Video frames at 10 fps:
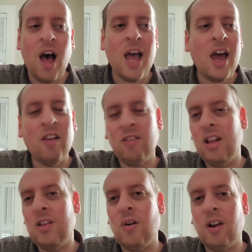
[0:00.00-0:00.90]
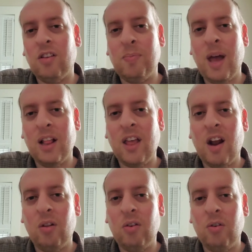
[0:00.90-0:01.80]
I honestly don't expect that
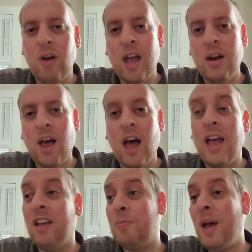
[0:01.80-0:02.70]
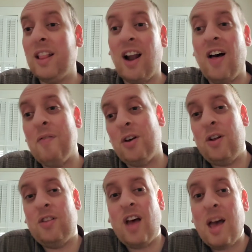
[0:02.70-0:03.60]
I'll do great. I expect that I'll have a
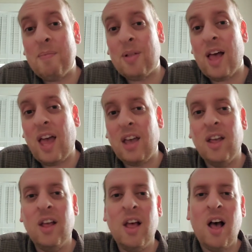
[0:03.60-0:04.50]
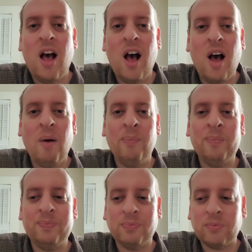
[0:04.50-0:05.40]
good time playing.
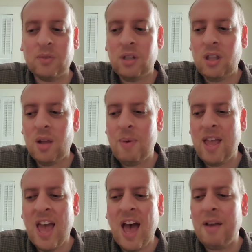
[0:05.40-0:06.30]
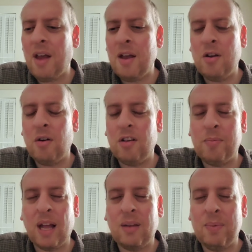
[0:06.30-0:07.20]
But yeah, I don't
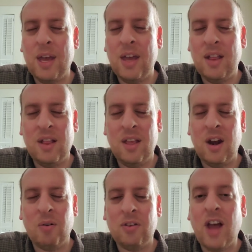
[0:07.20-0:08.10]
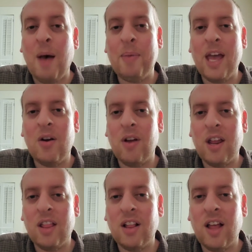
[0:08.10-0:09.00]
expect to be, you know, top 8 or
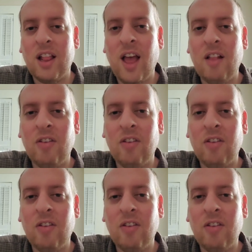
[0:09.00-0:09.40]
anything like that.